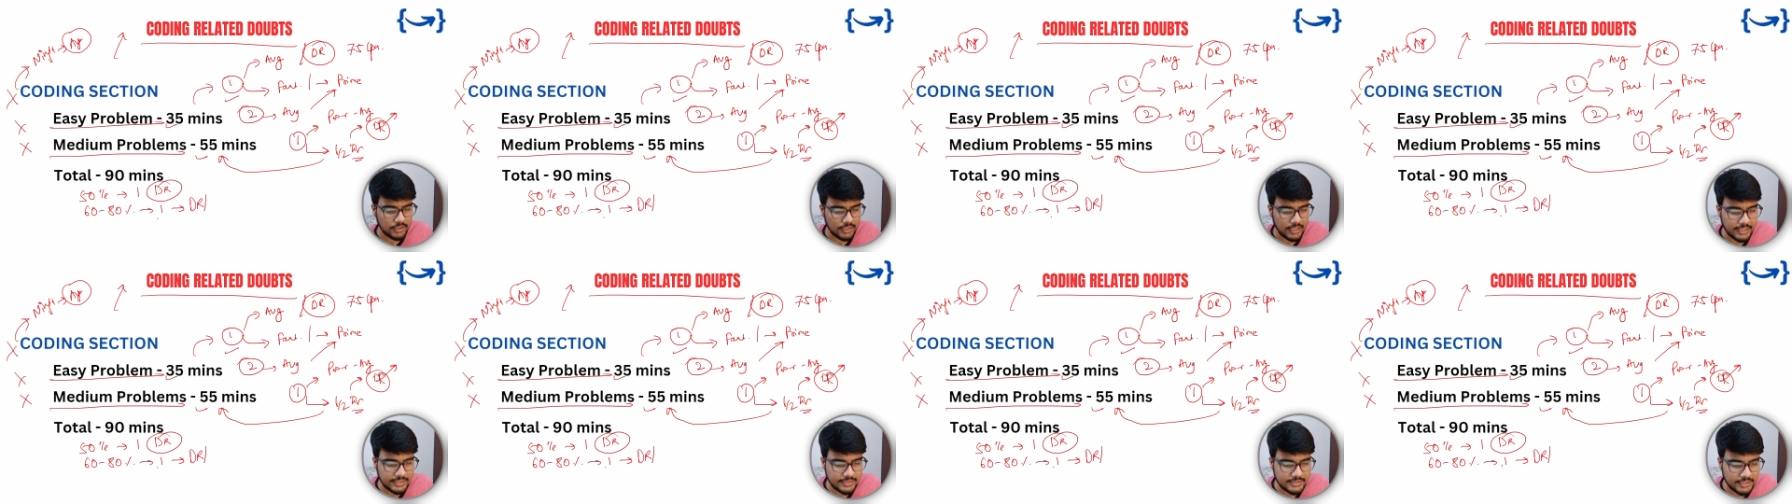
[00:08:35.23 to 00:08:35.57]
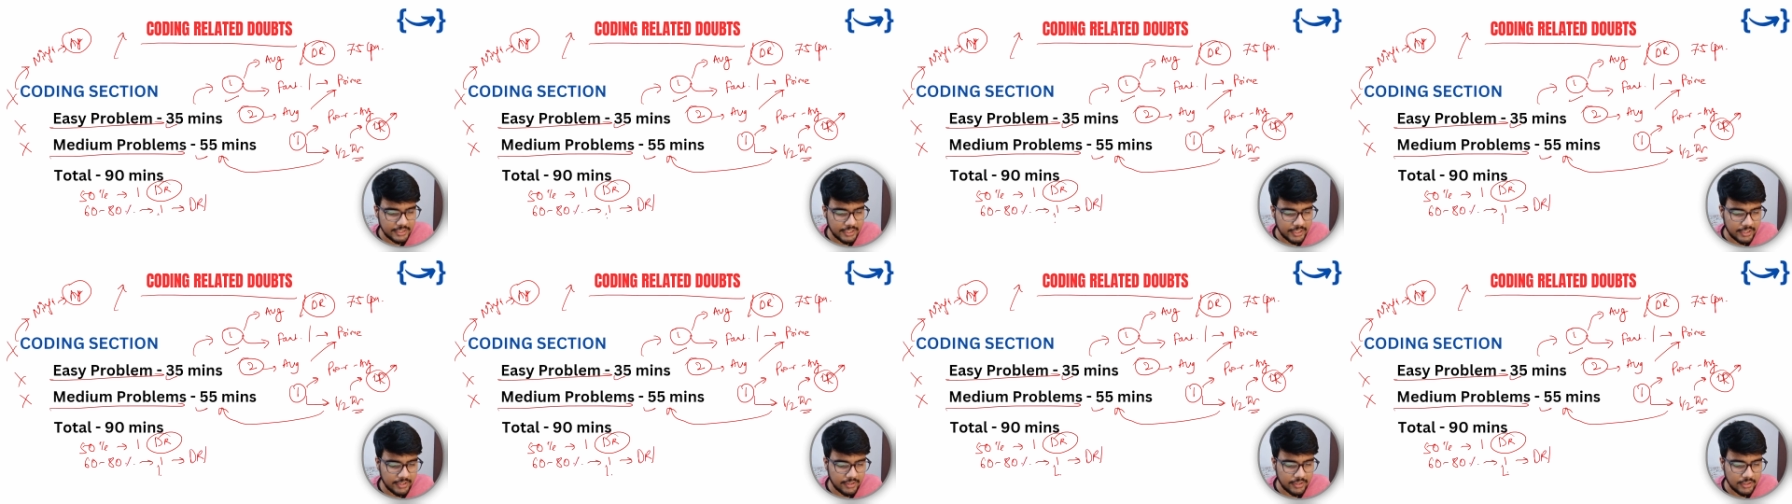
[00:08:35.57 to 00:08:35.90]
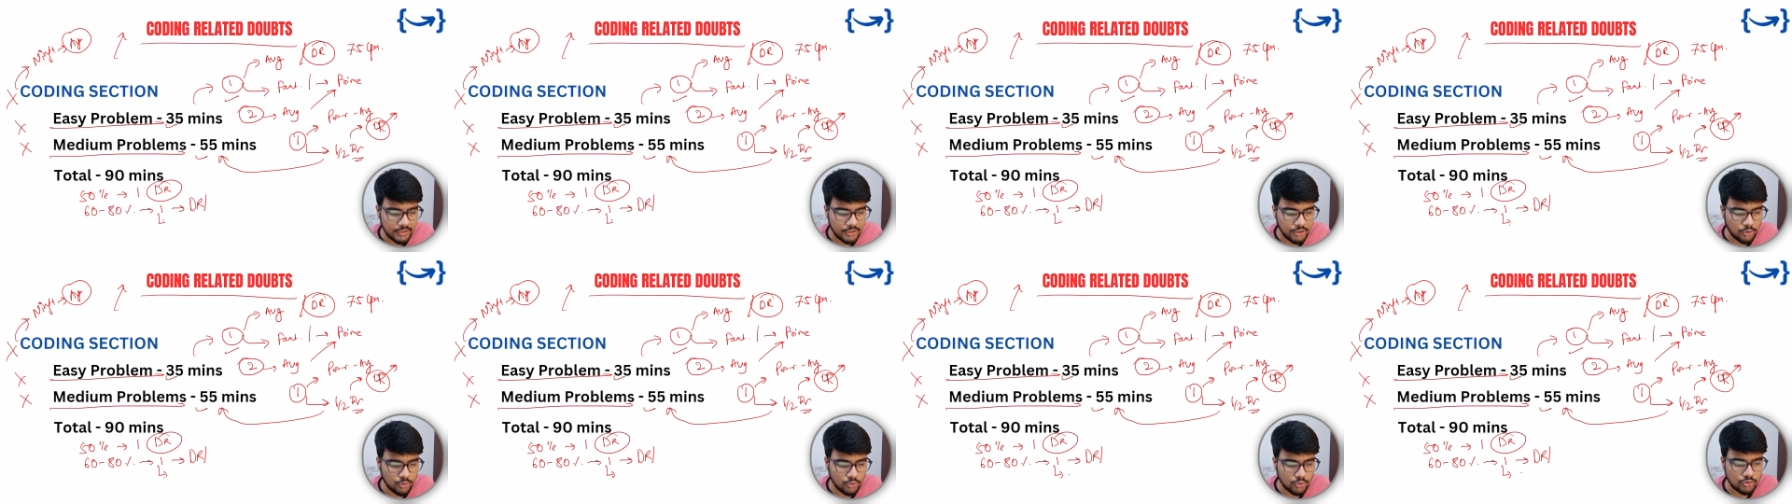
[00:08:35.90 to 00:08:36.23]
let's
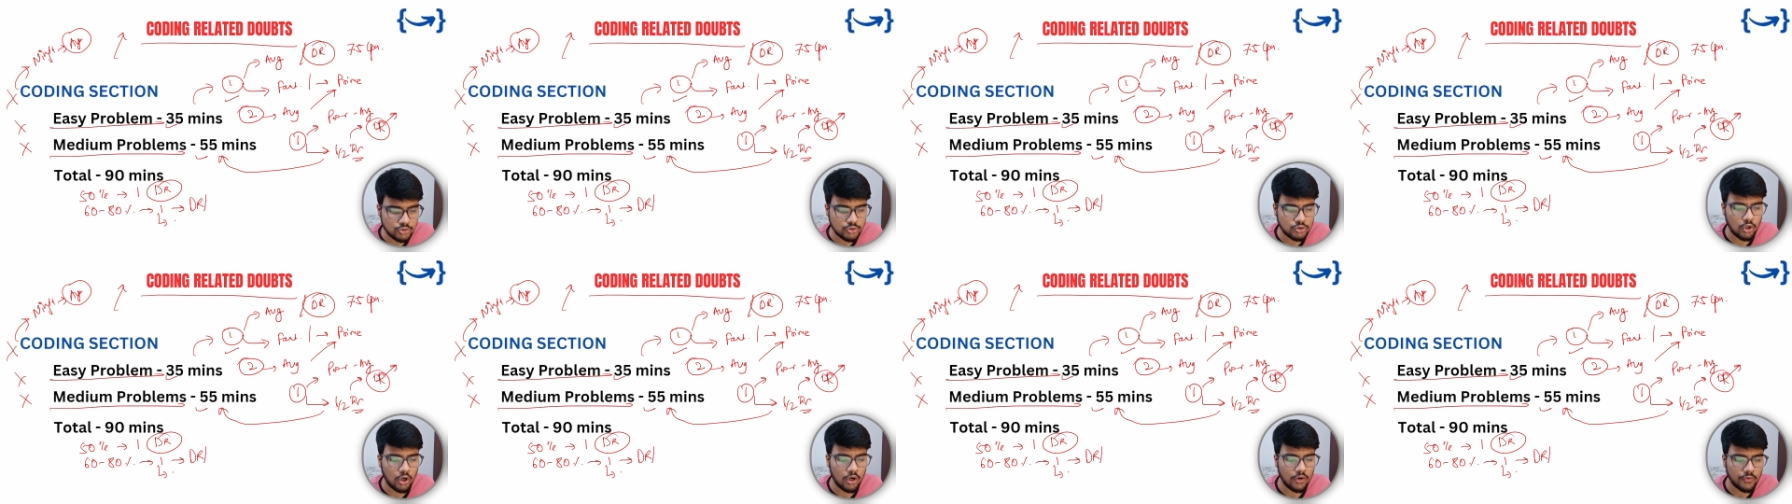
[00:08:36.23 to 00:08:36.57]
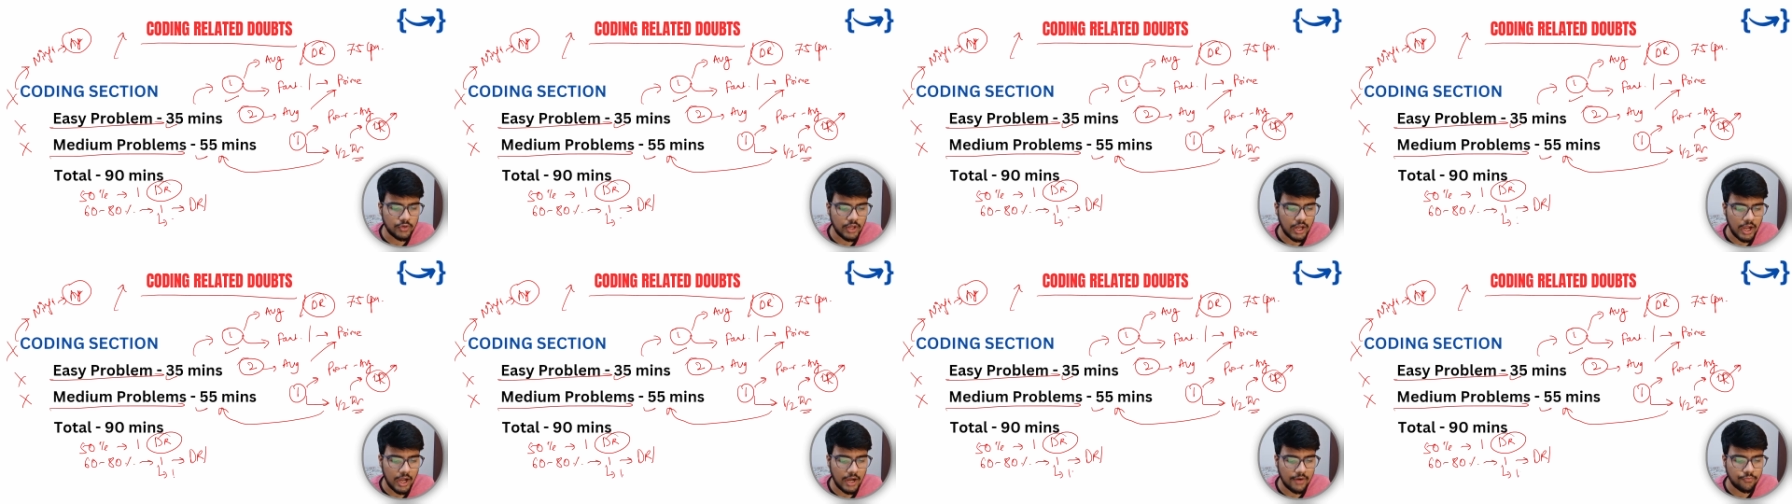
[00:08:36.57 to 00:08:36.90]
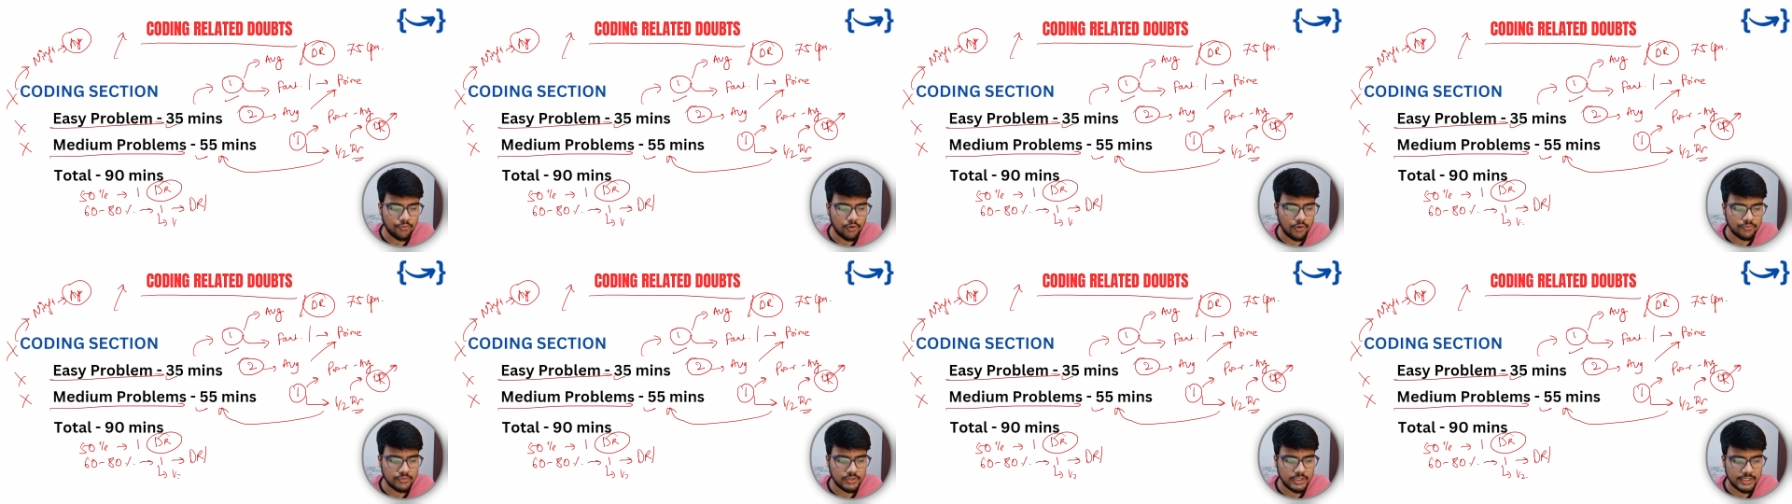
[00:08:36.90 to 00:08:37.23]
say you solved
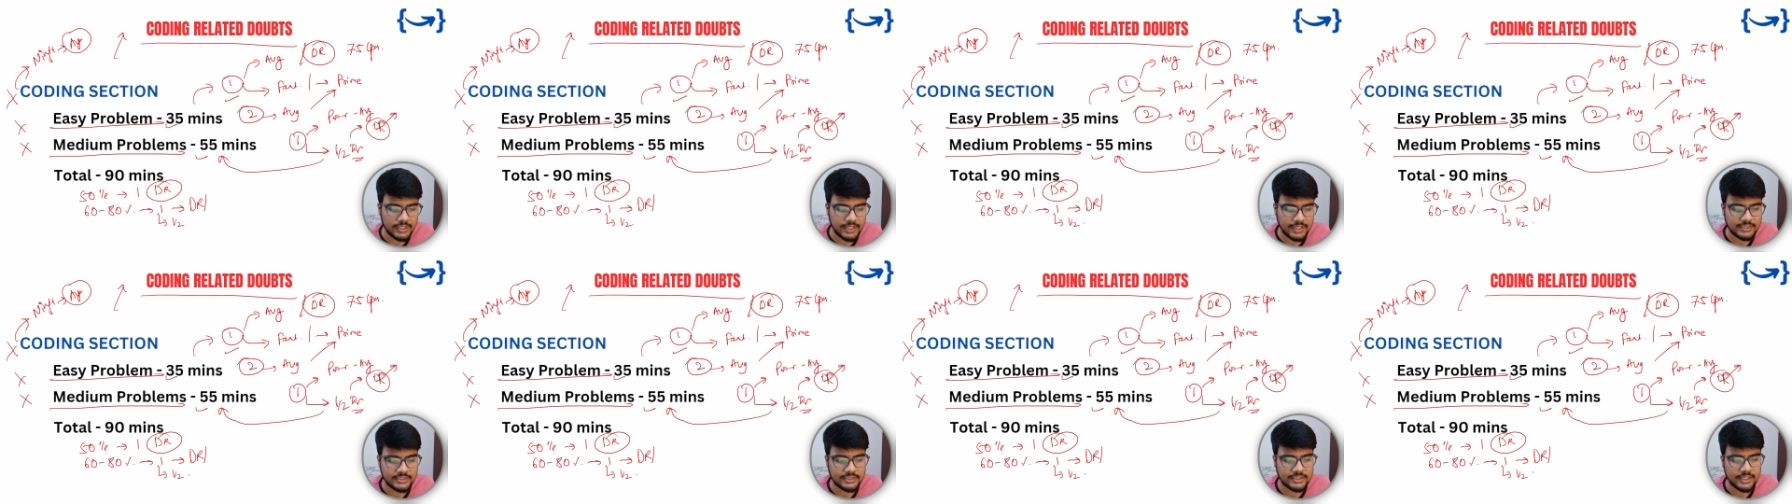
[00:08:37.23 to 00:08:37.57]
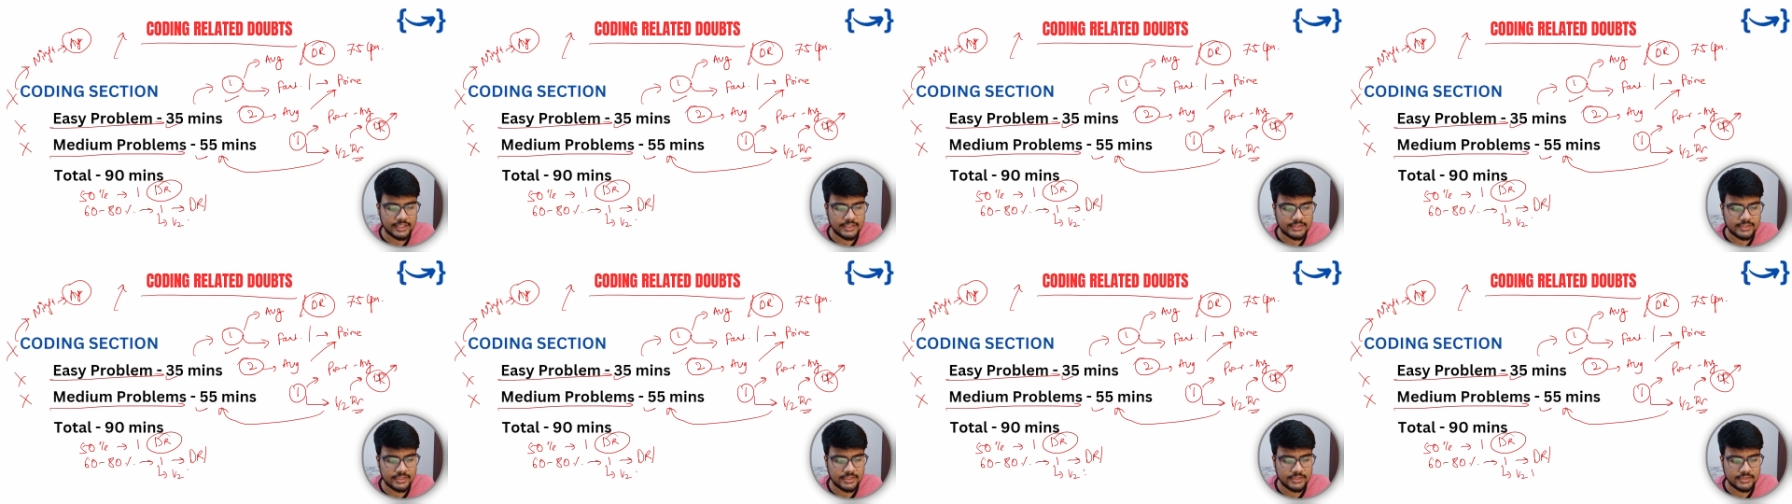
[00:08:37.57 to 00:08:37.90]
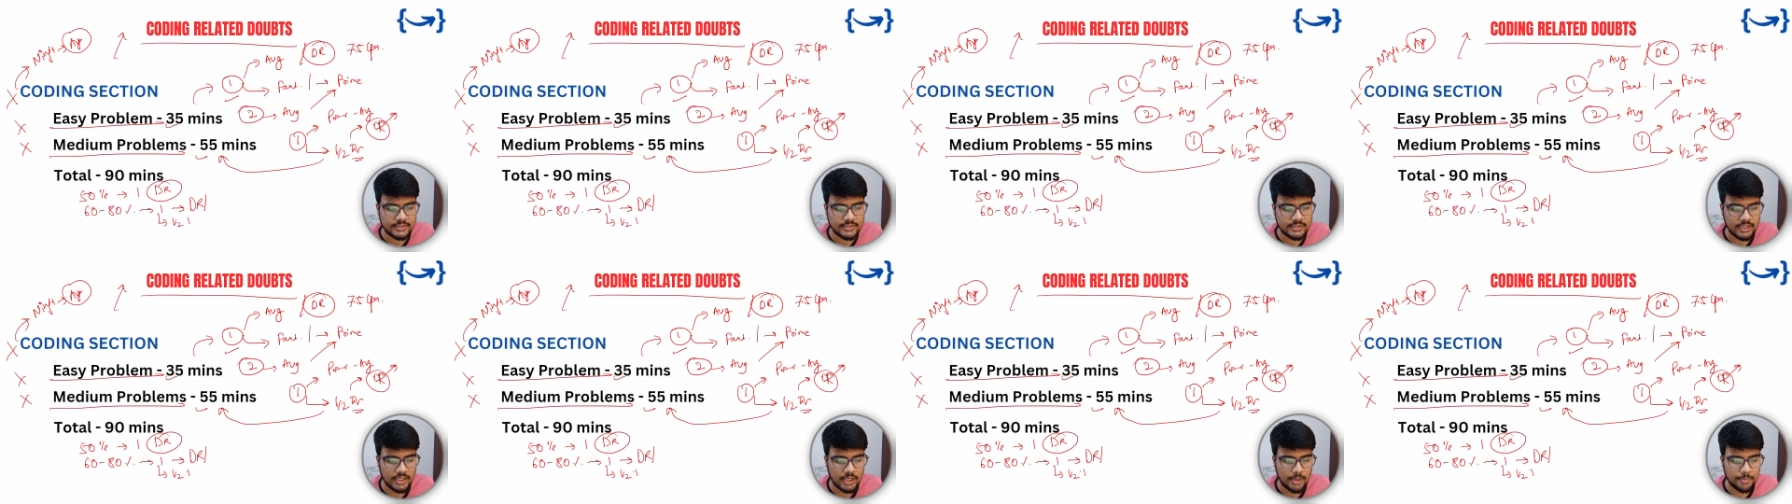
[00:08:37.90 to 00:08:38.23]
half of the test
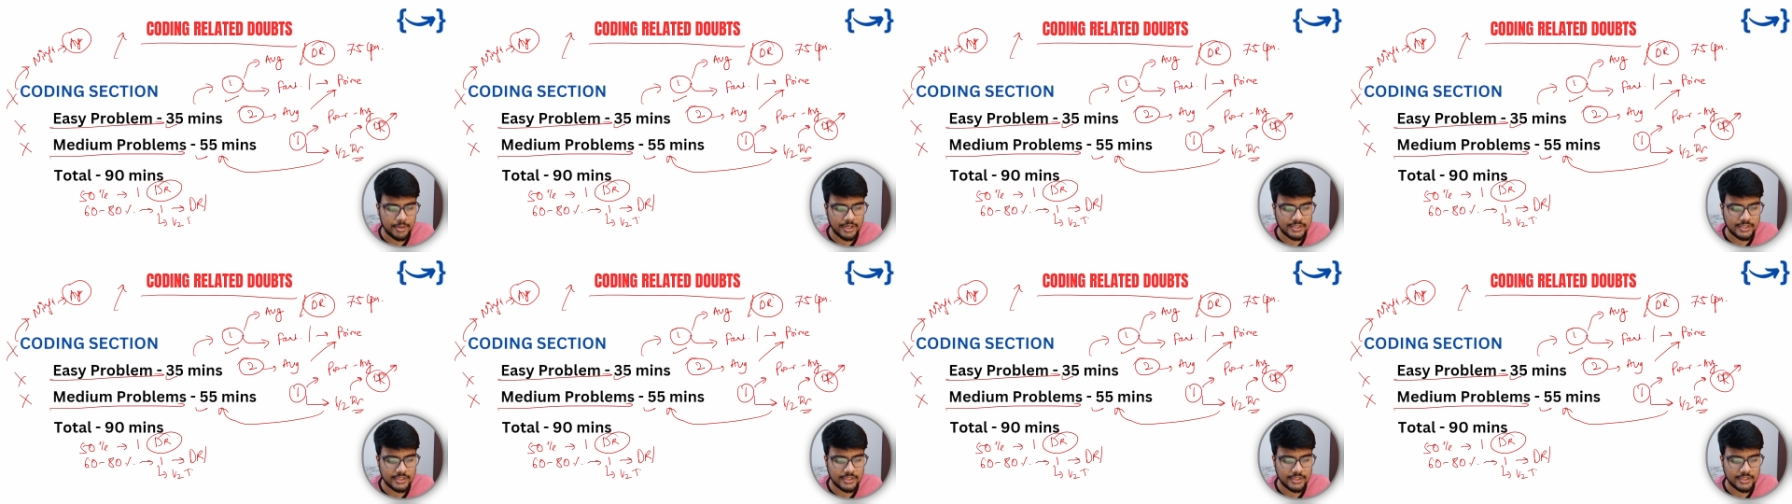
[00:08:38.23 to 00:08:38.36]
cases